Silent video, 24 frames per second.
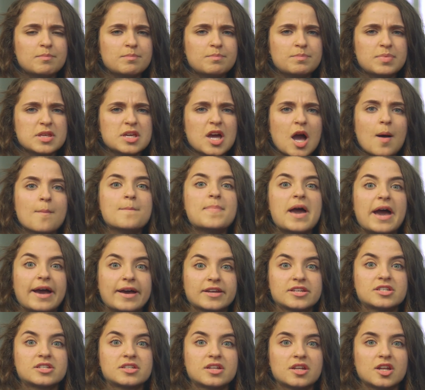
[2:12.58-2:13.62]
become
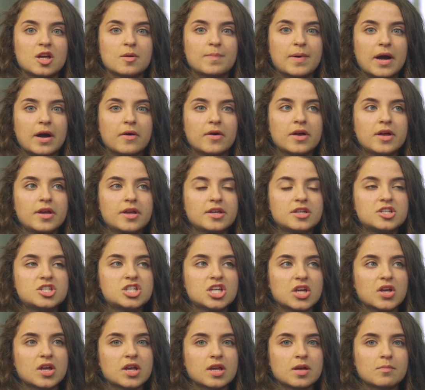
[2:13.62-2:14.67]
passionate about
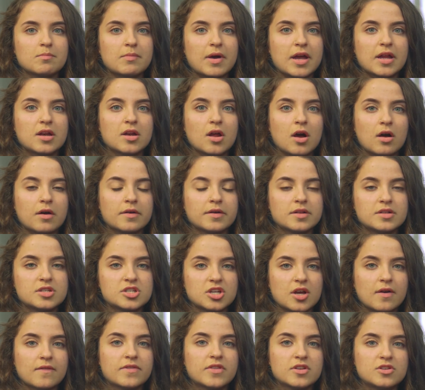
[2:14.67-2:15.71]
sharing my
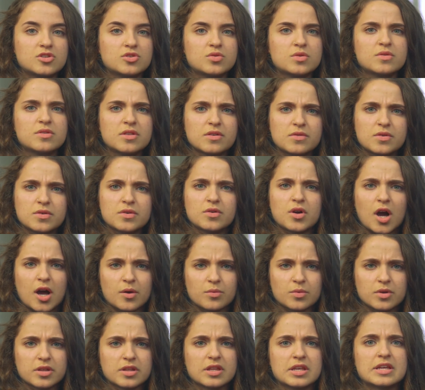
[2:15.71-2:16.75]
knowledge of the truth of who
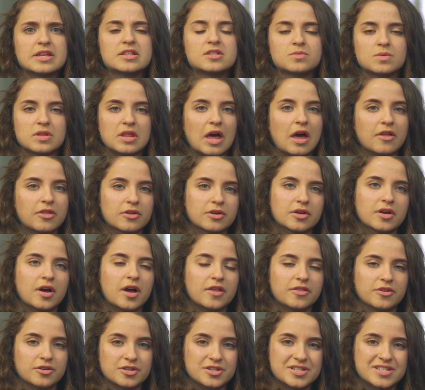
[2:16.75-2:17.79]
God really is with
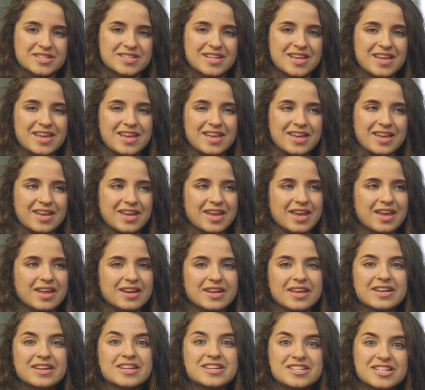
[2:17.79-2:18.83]
others.
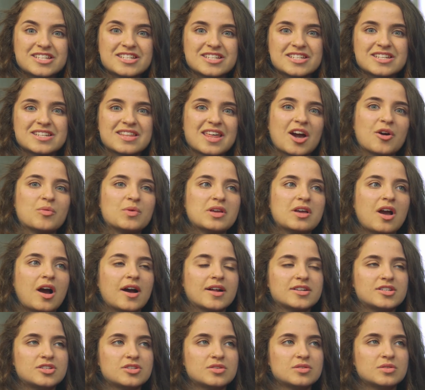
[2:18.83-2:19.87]
And in addition to that, we
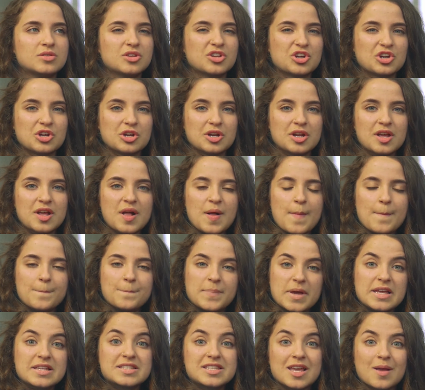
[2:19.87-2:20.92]
got to learn
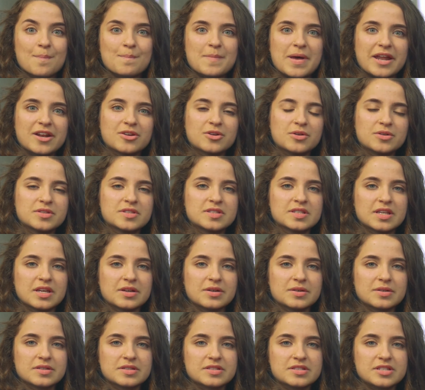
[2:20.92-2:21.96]
basic medical
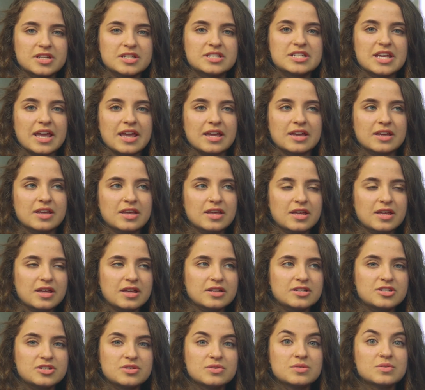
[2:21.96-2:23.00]
skills to take
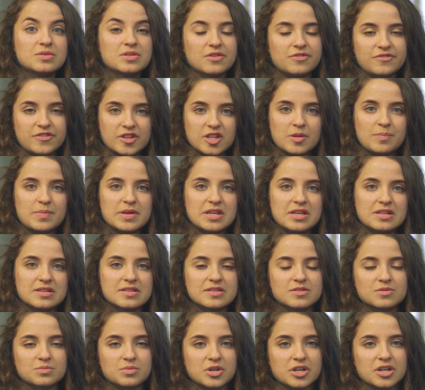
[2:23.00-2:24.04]
to the
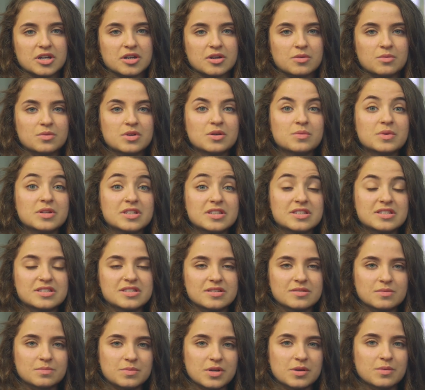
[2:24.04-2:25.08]
Philippines, where we
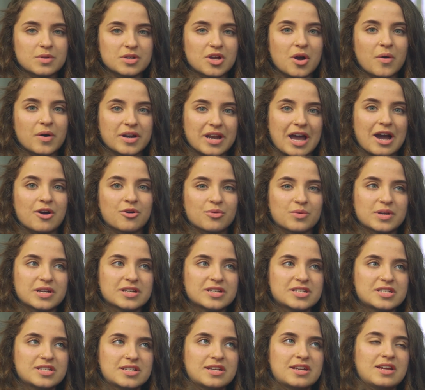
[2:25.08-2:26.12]
would go on
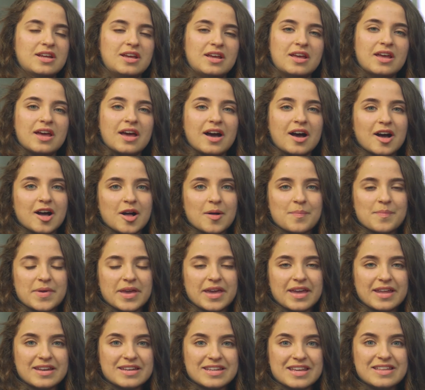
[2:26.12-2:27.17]
outreach.
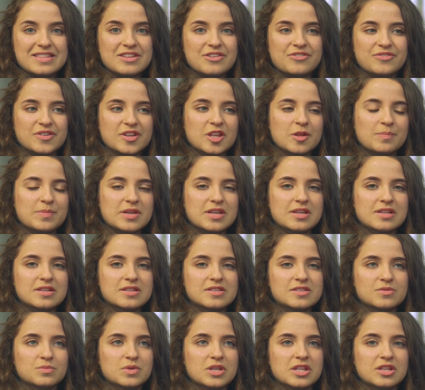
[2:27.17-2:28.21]
And in the
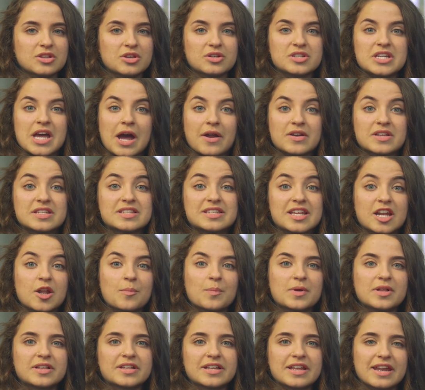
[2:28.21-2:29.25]
Philippines, we learned how to set
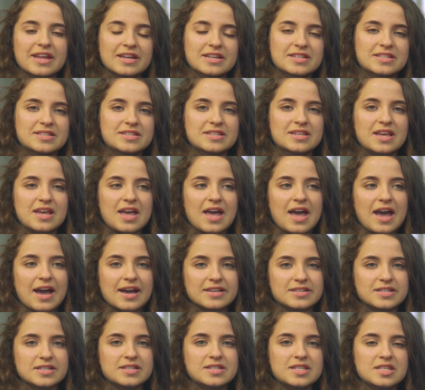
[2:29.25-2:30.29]
up clinics
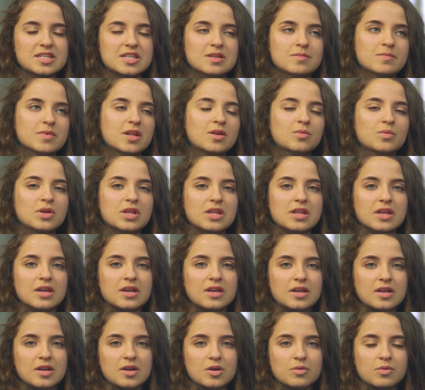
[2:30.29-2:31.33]
as a team, and we
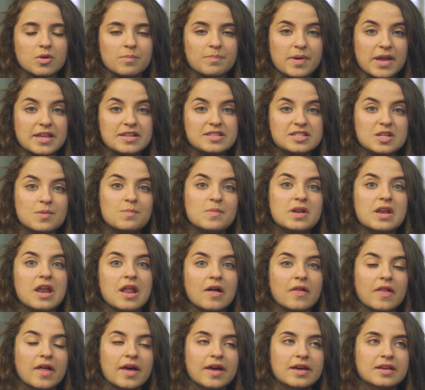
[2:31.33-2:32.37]
were based in
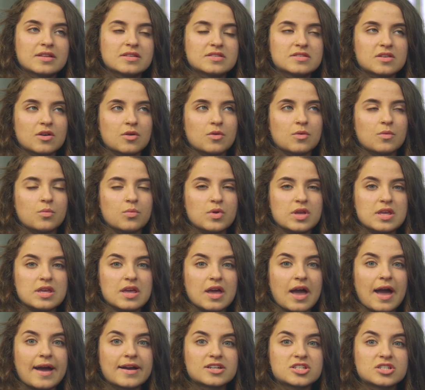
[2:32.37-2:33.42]
Manila, and so
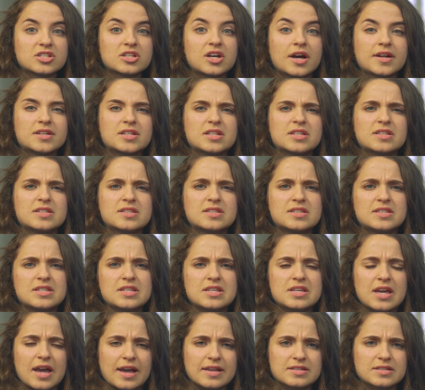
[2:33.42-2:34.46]
we actually got to
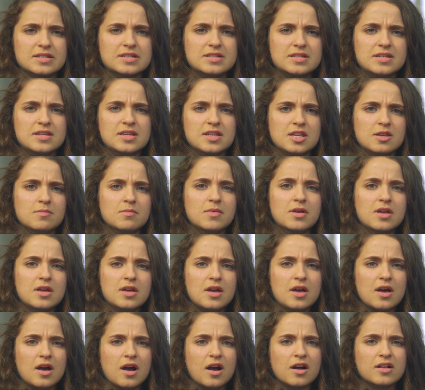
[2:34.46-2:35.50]
see as a team
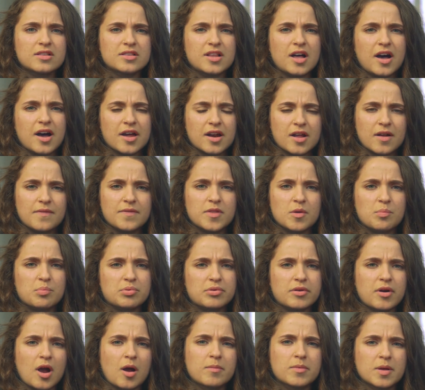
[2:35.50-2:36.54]
a lot of the
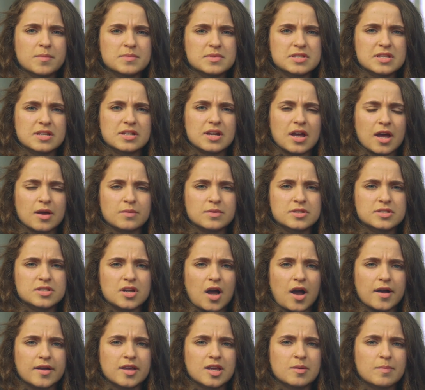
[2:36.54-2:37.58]
problems that I was
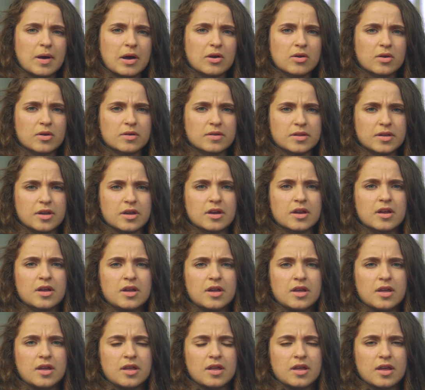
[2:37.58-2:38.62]
talking about earlier,
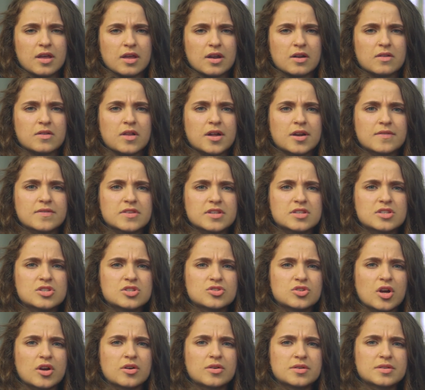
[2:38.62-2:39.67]
and a lot of the
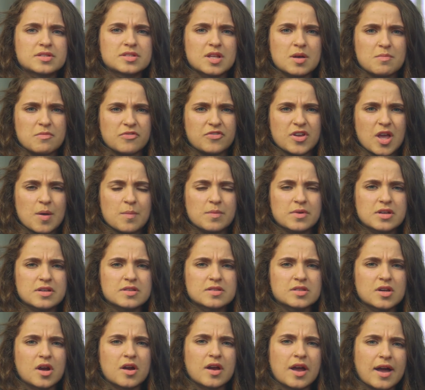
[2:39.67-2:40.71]
struggles that
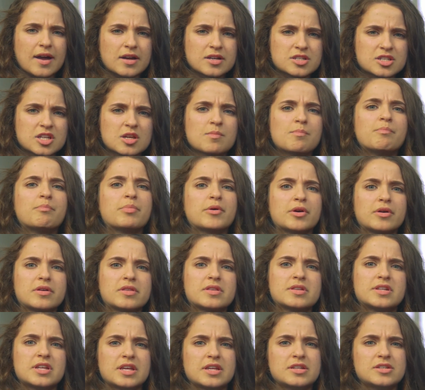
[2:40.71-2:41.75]
families are actually
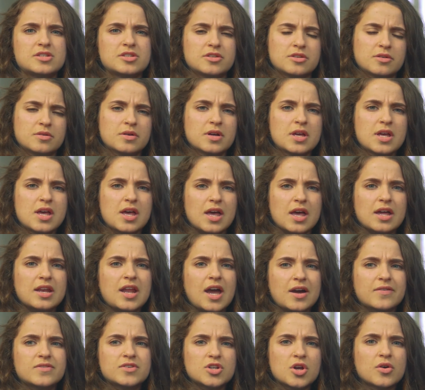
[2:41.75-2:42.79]
birthed into and
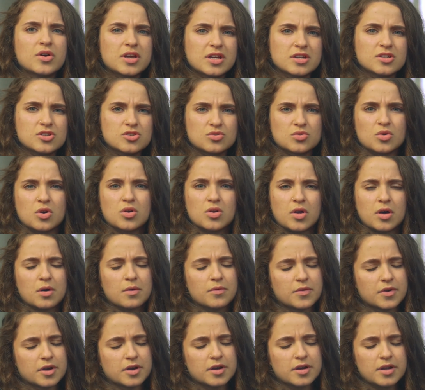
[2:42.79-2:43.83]
have no control
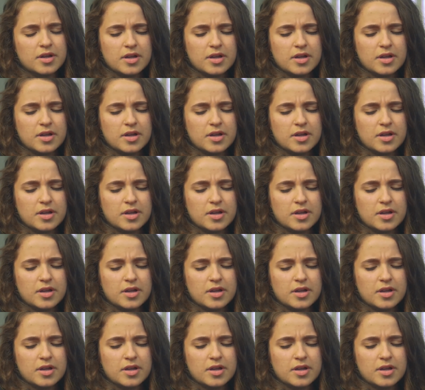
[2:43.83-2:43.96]
over.